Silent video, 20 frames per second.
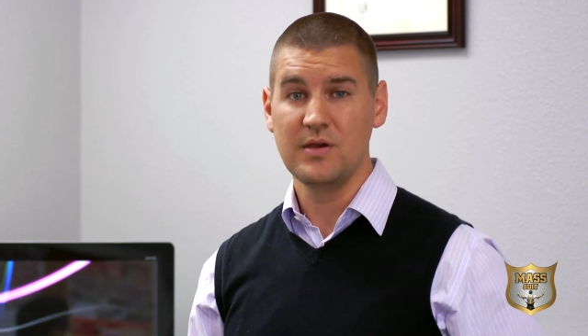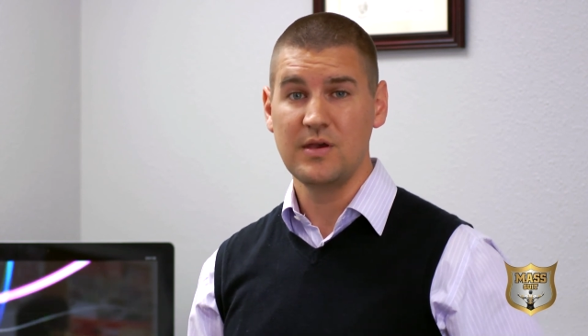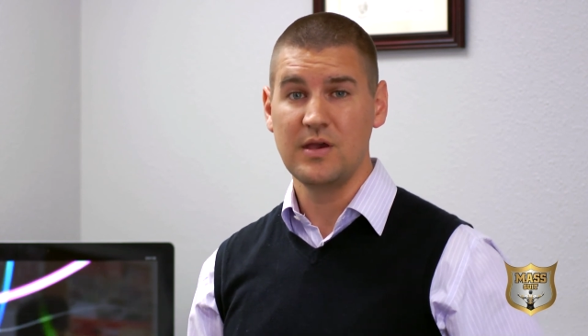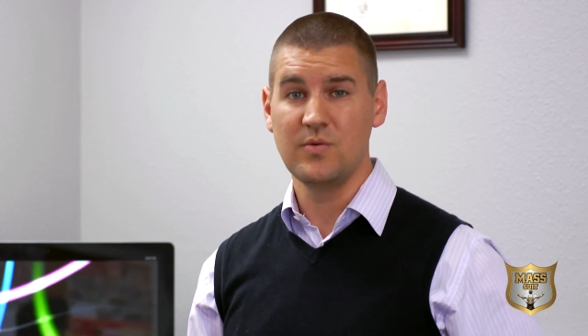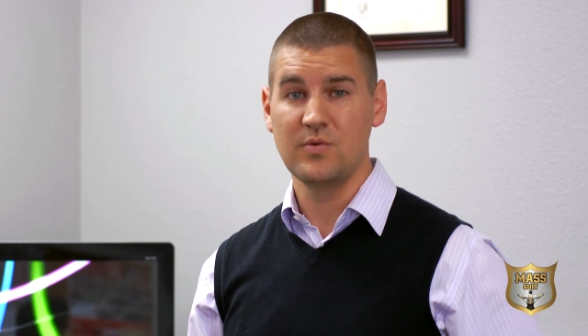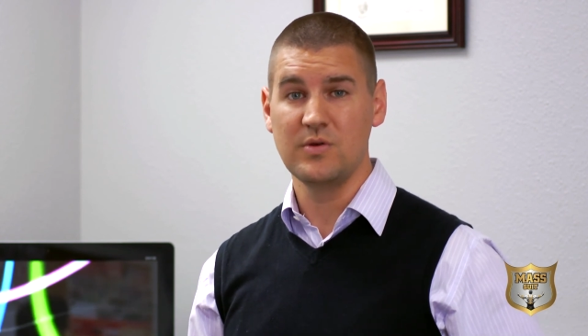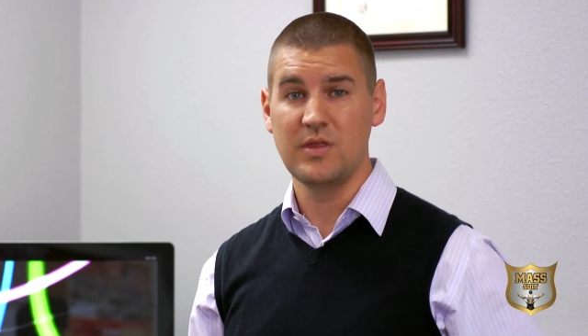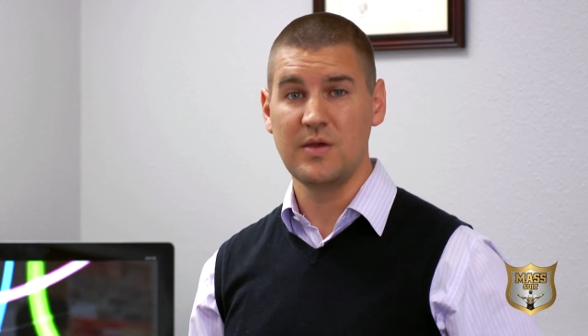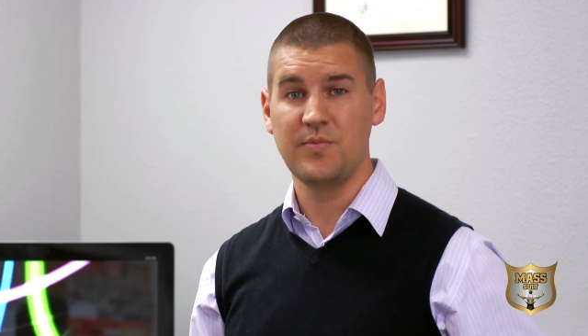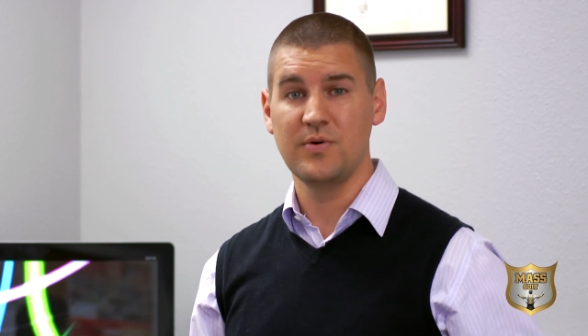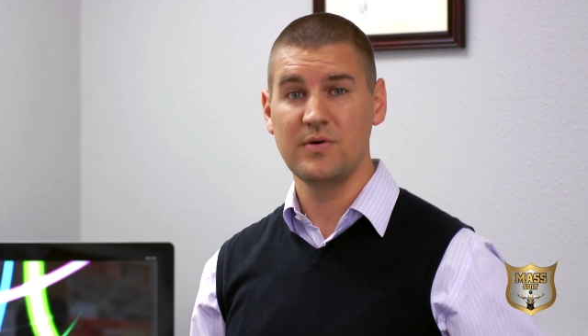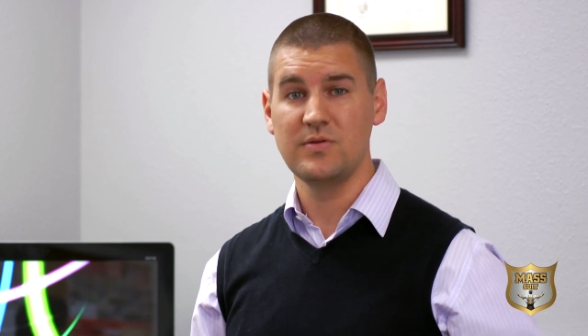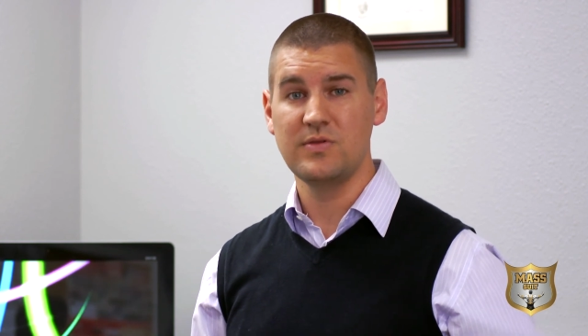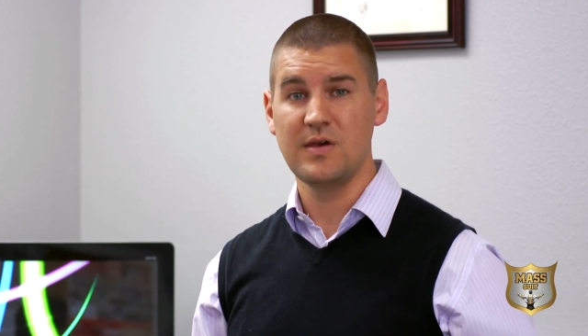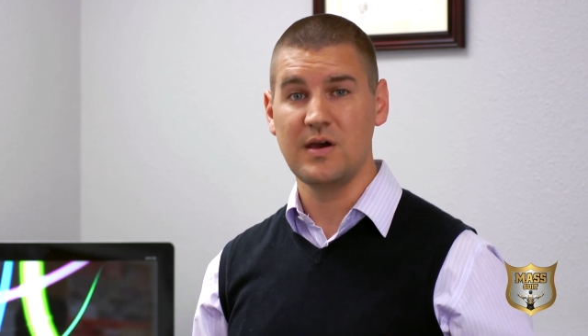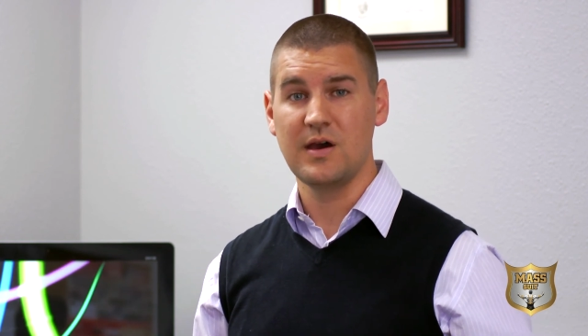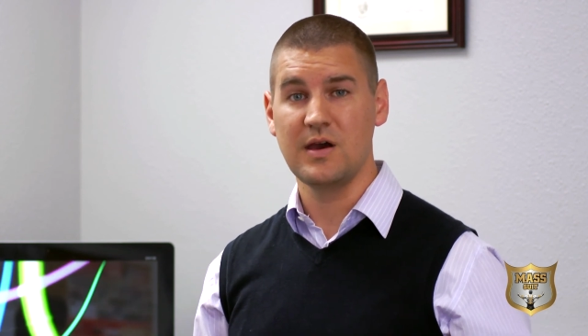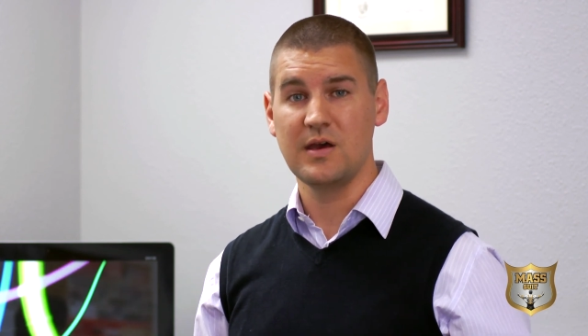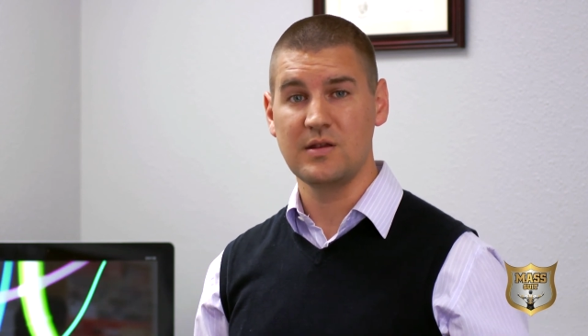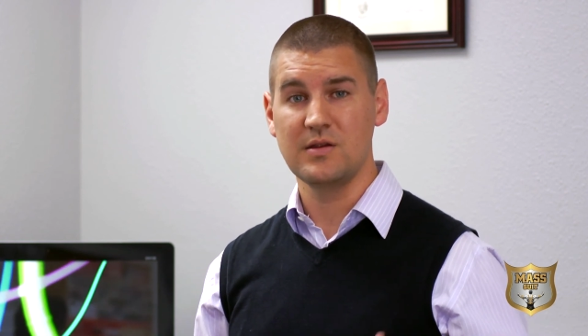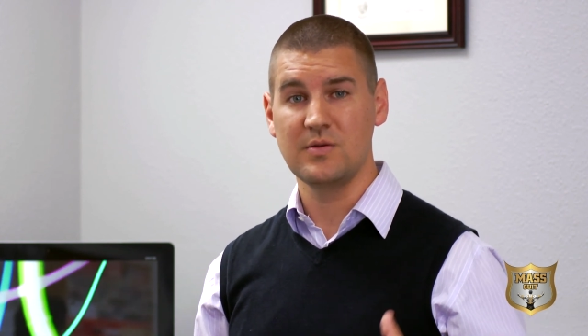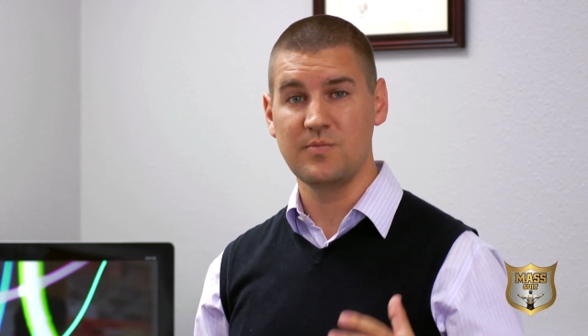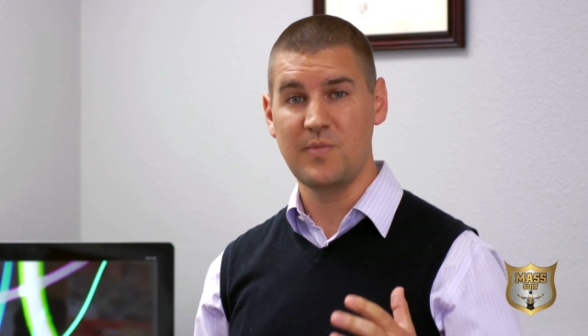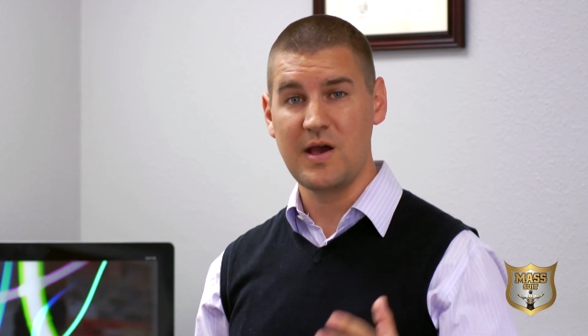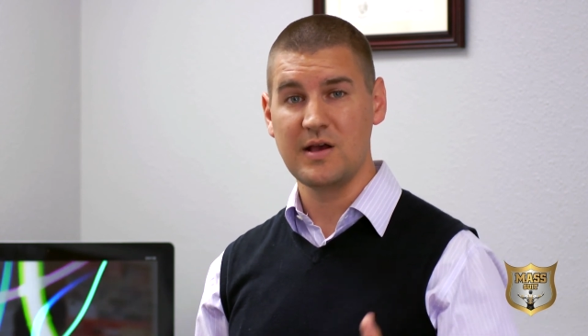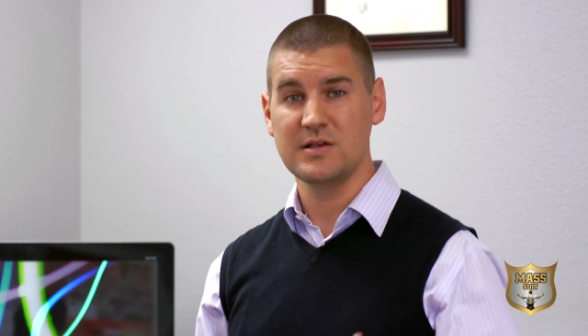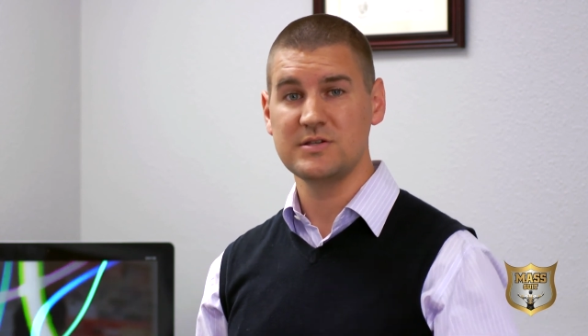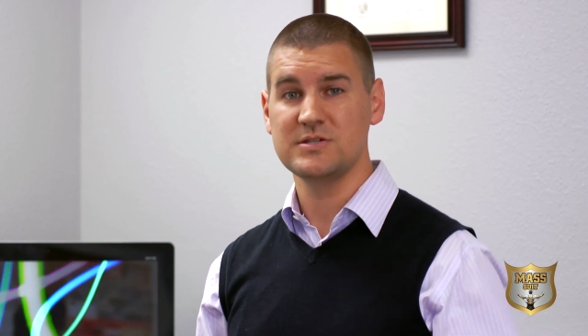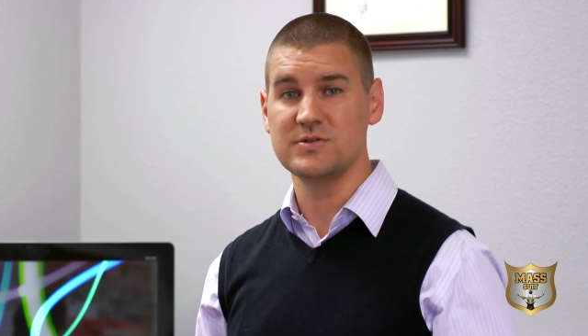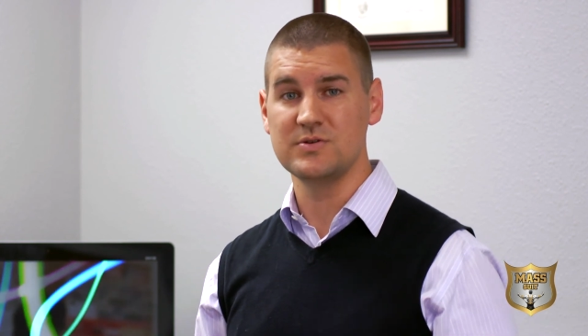And when they put that
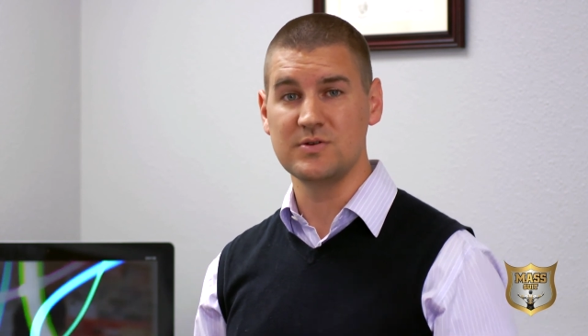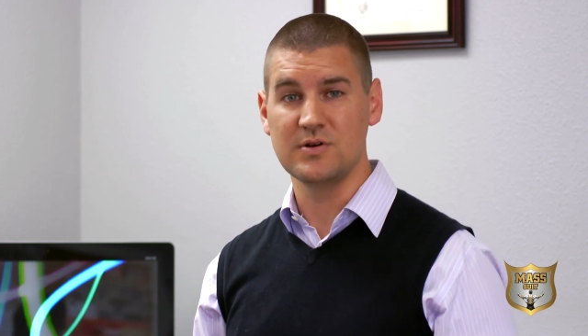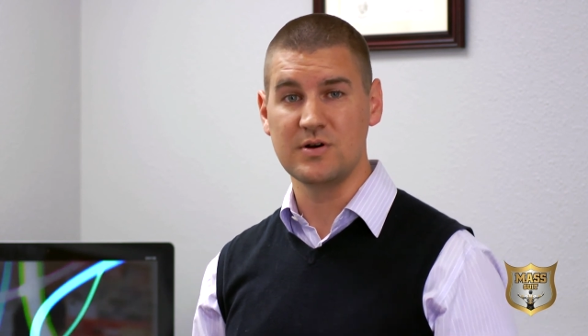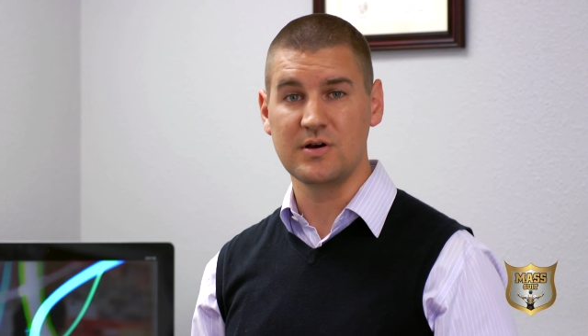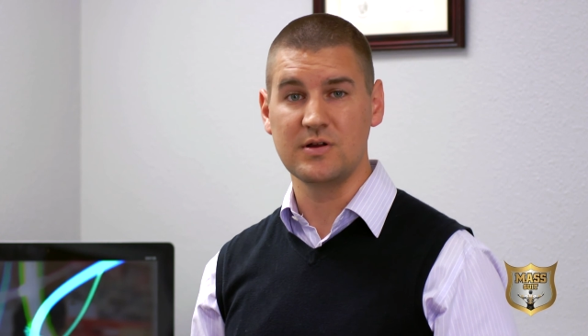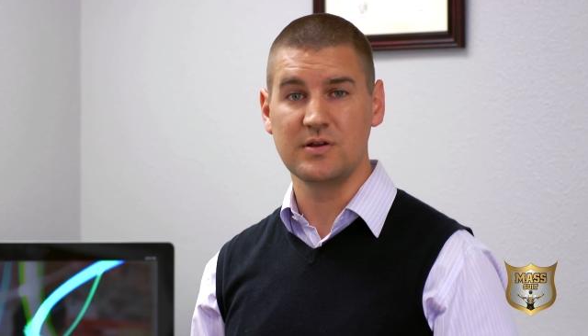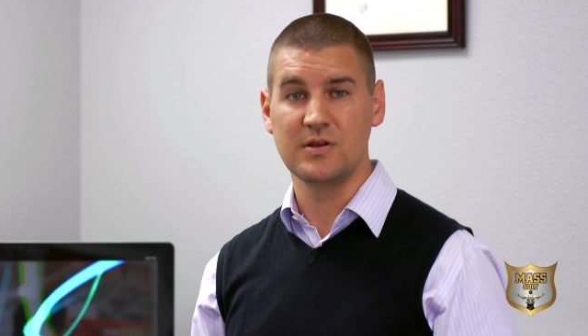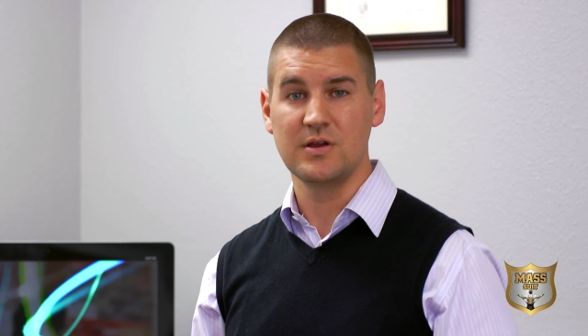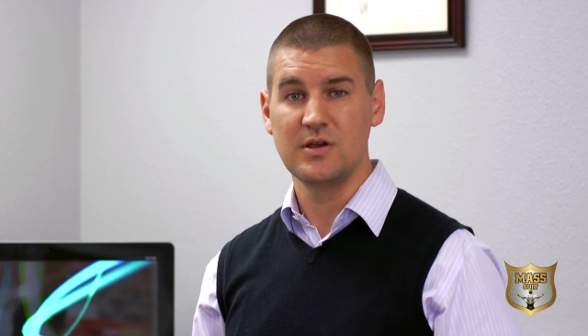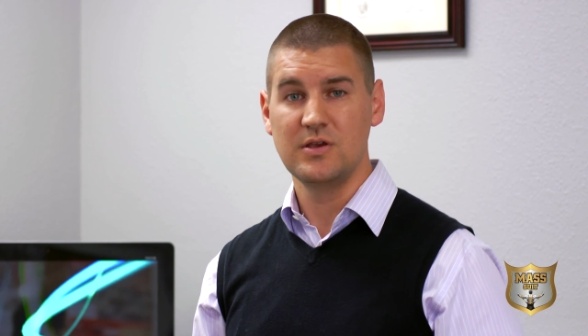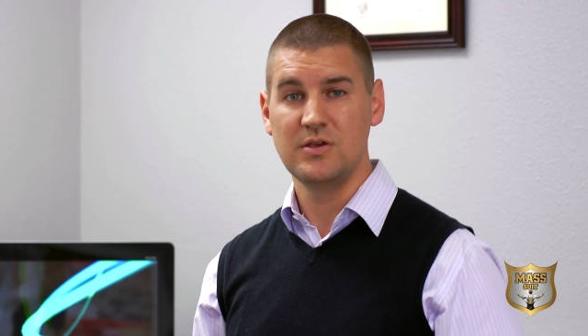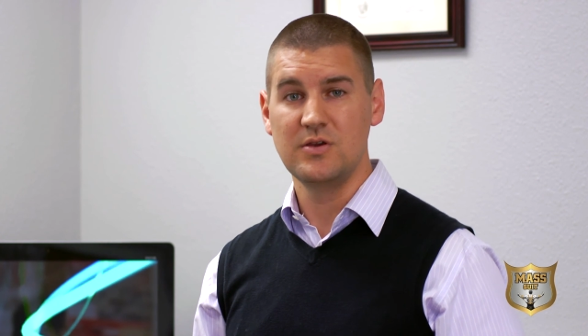mass suit on,